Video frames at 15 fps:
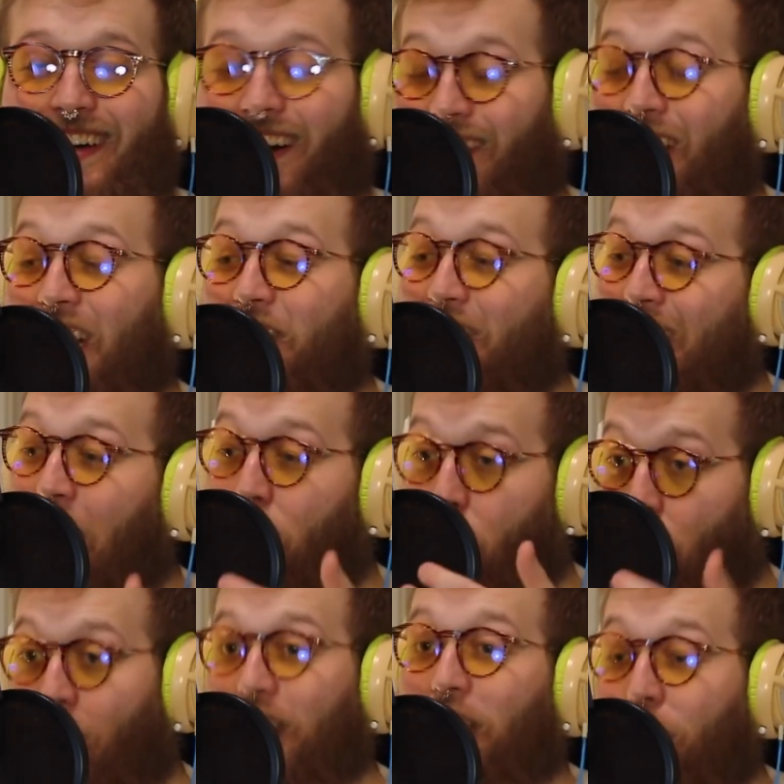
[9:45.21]
A lot of us
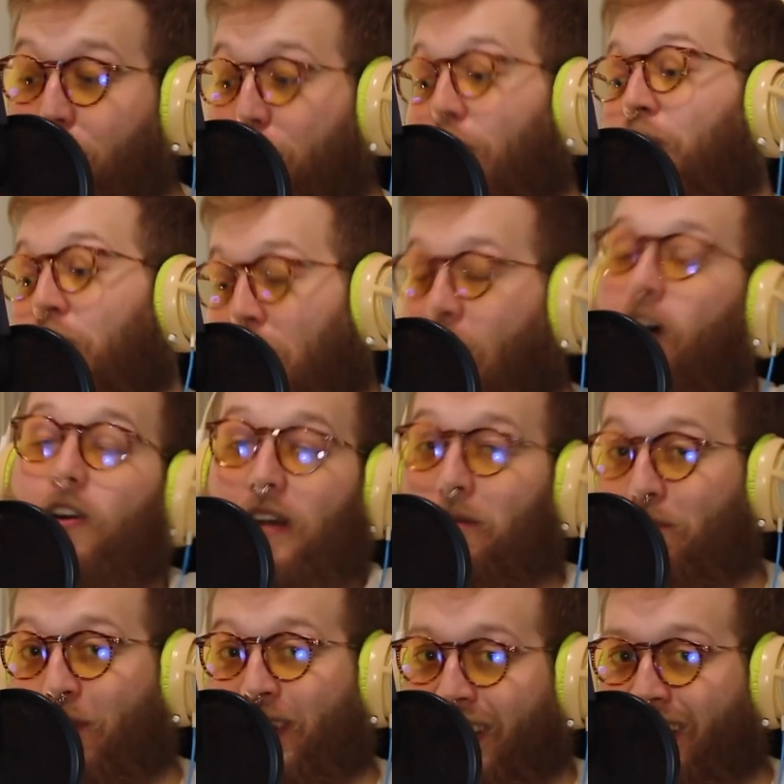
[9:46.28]
had really fucking hard
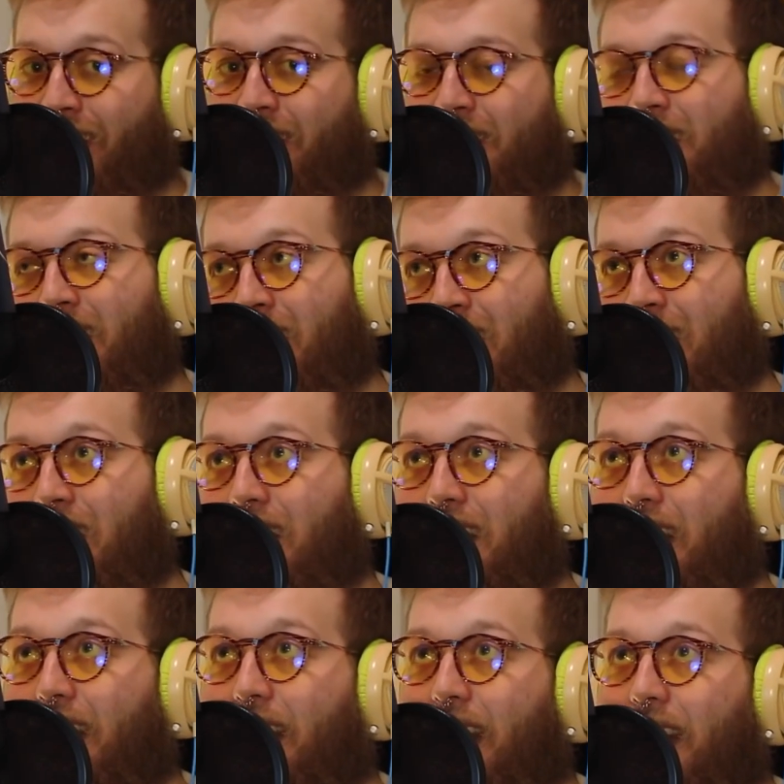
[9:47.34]
upbringings.
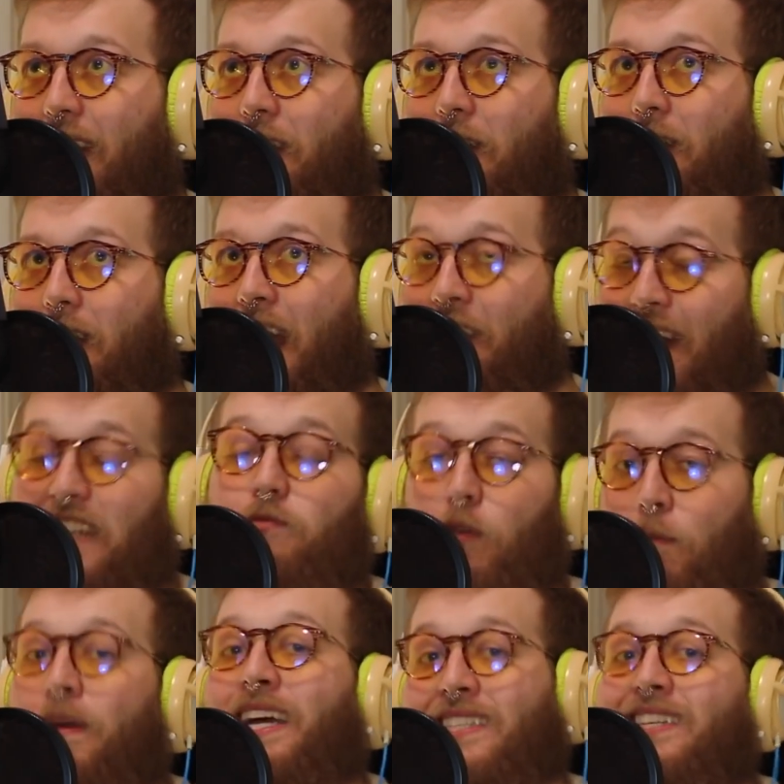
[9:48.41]
And that's
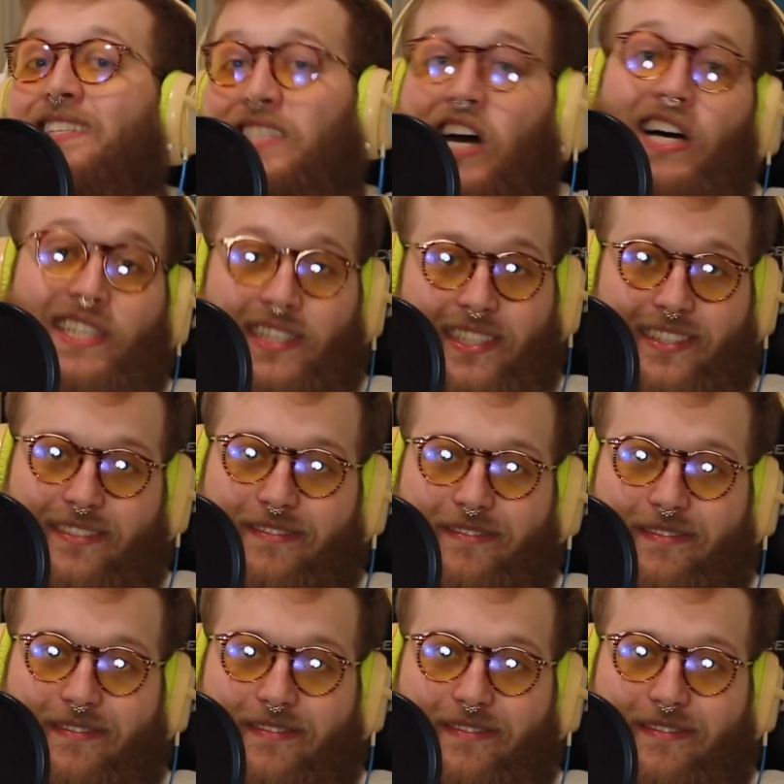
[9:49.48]
what makes us us.